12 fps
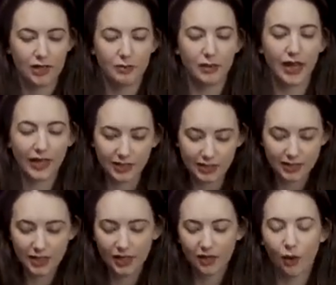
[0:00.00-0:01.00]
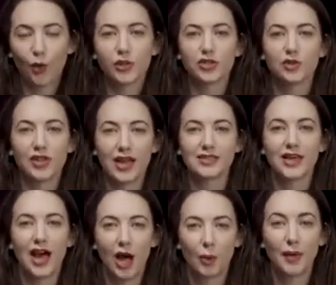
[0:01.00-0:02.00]
The plates are also there
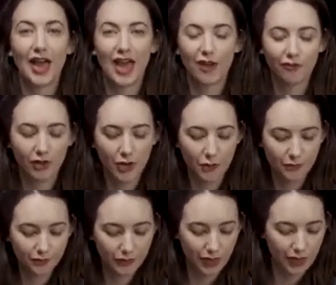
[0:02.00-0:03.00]
to help airflow.